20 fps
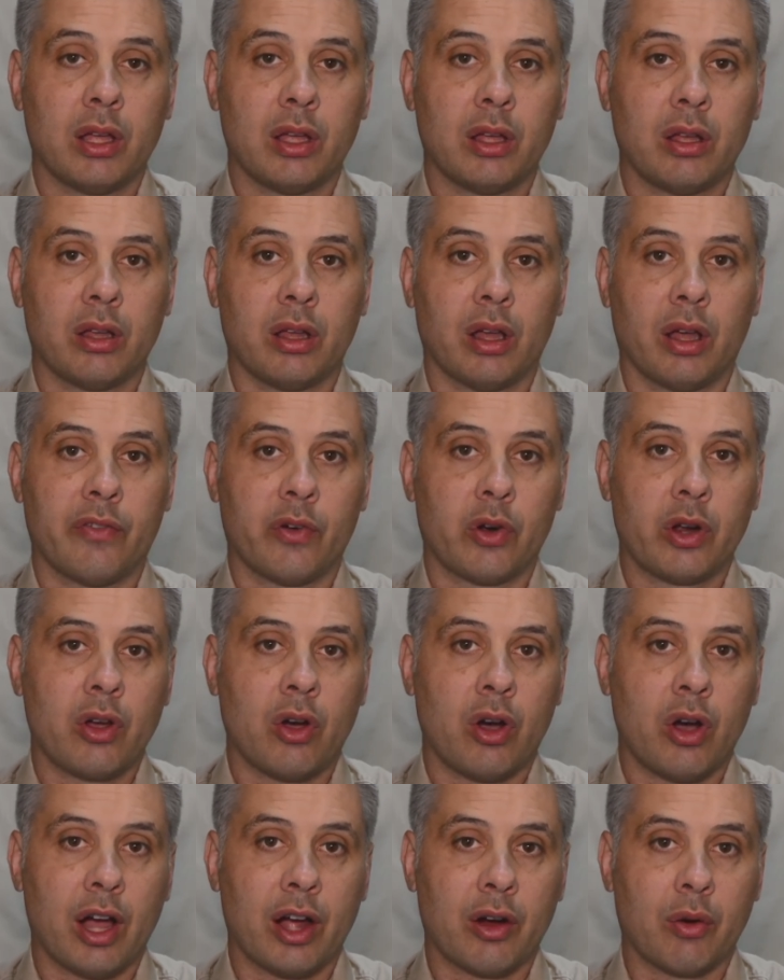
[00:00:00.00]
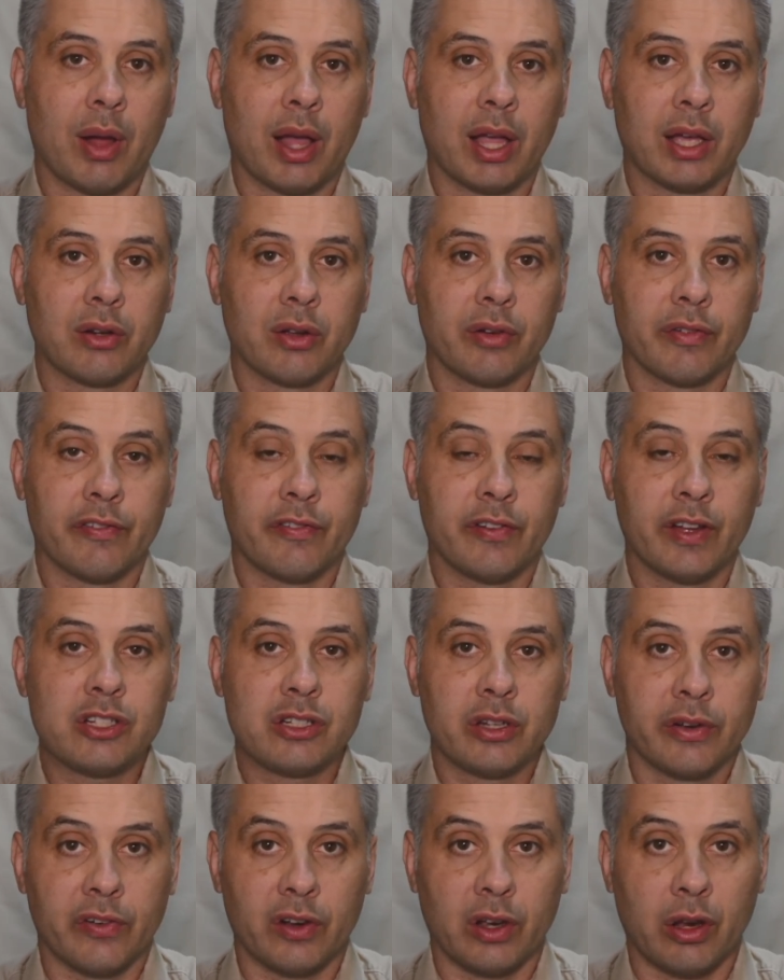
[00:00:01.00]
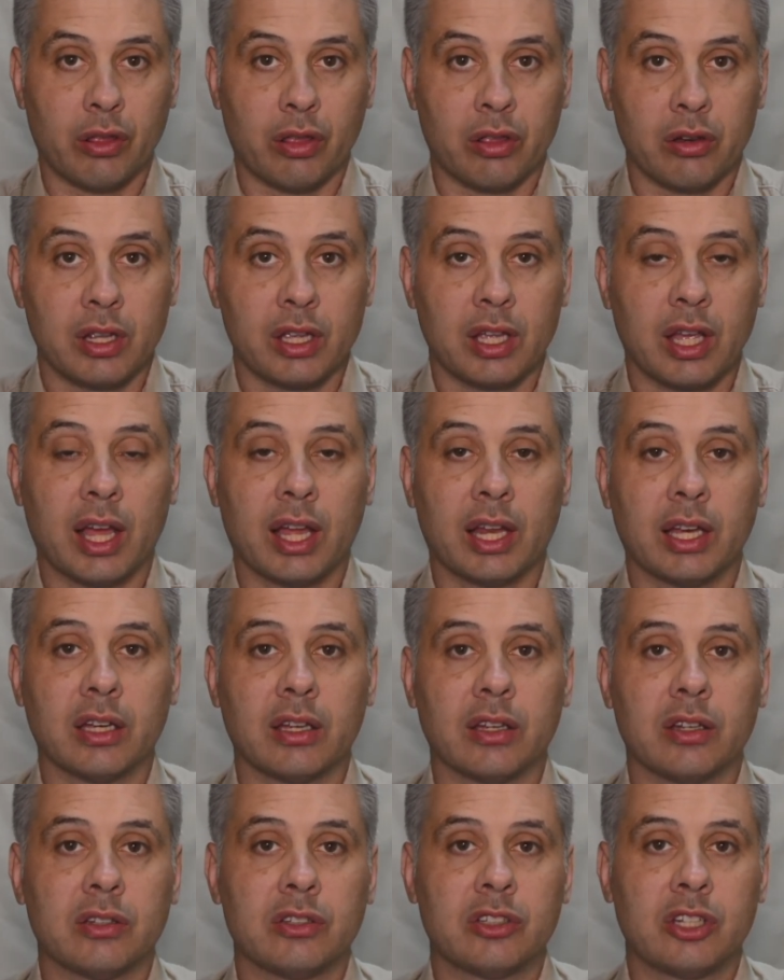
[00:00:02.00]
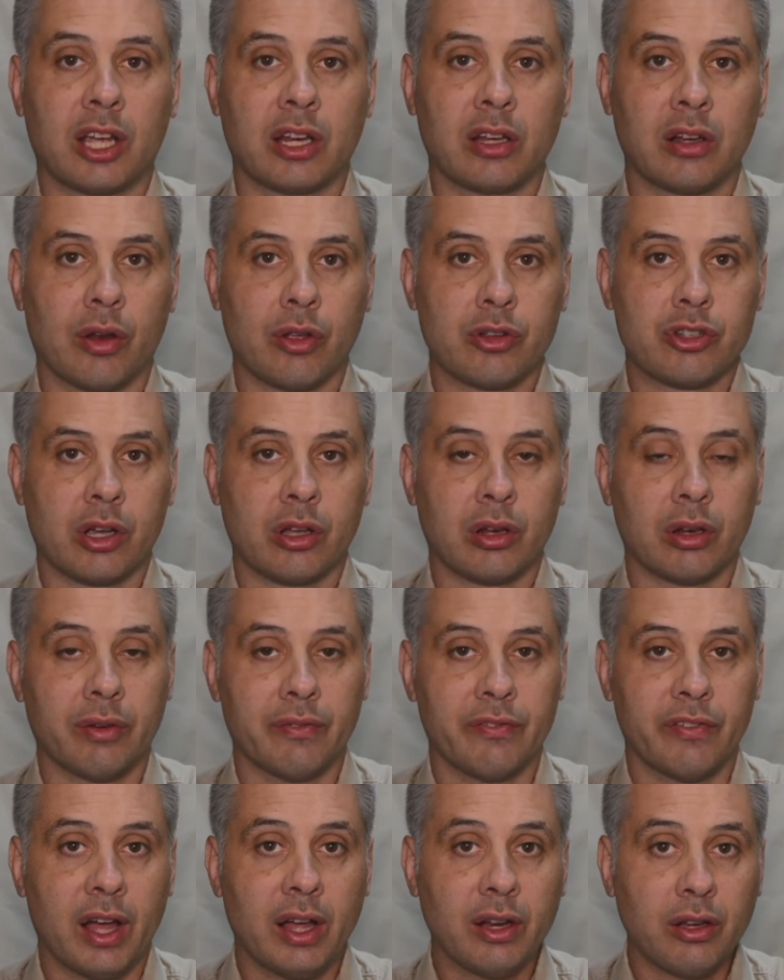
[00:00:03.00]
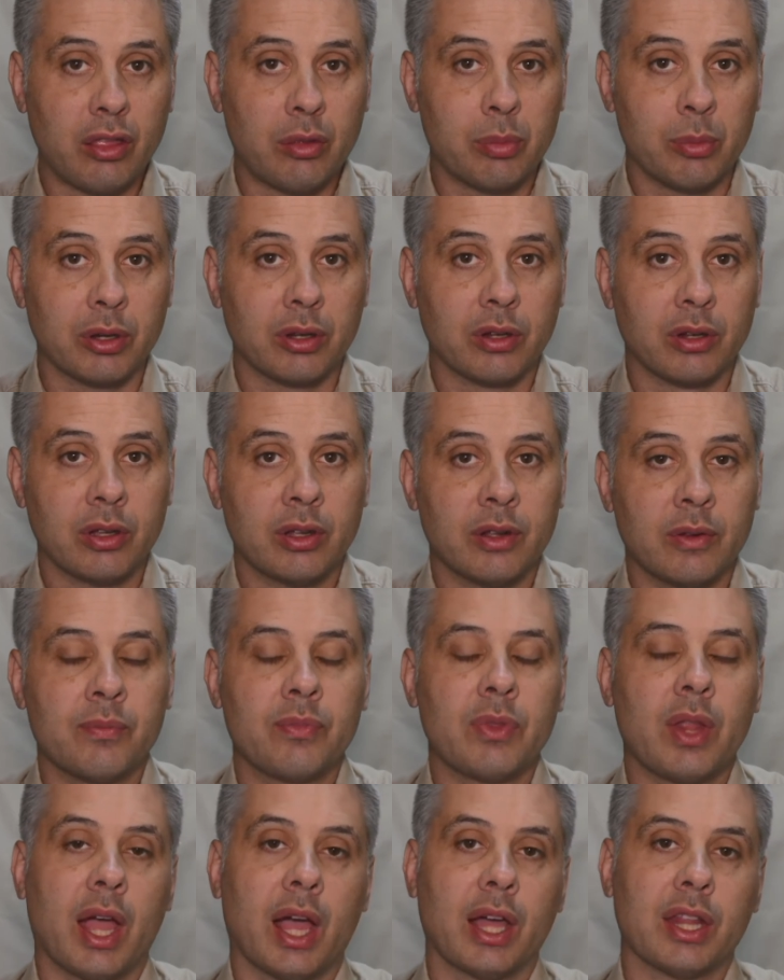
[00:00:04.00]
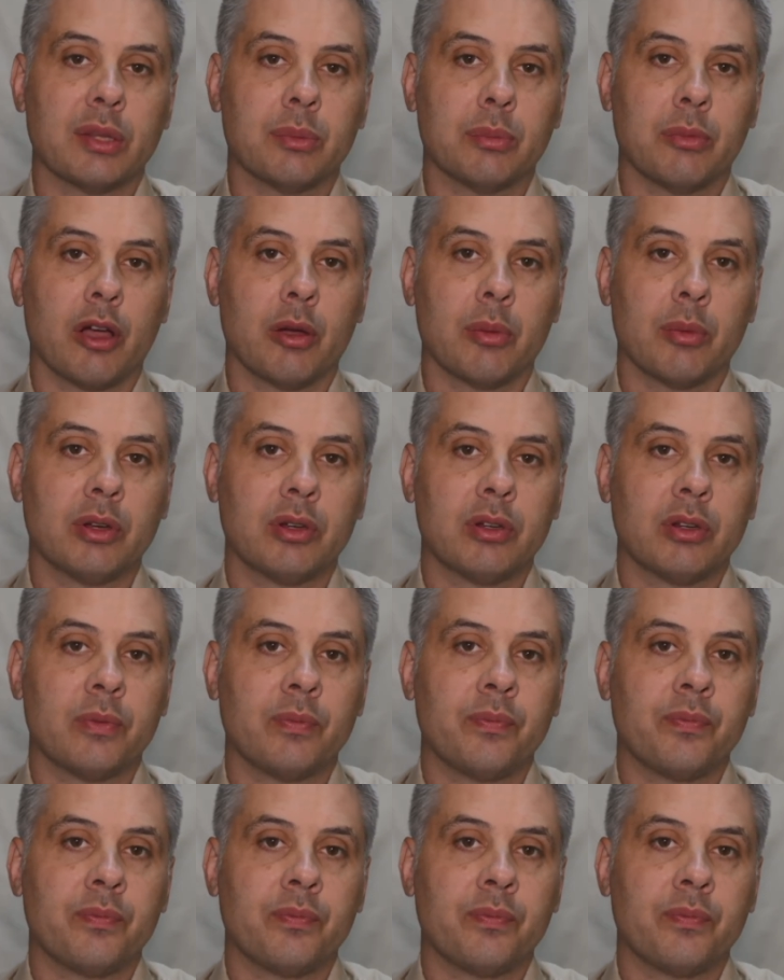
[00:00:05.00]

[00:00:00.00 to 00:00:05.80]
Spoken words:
very high rate of feature velocity and technological advancement at the moment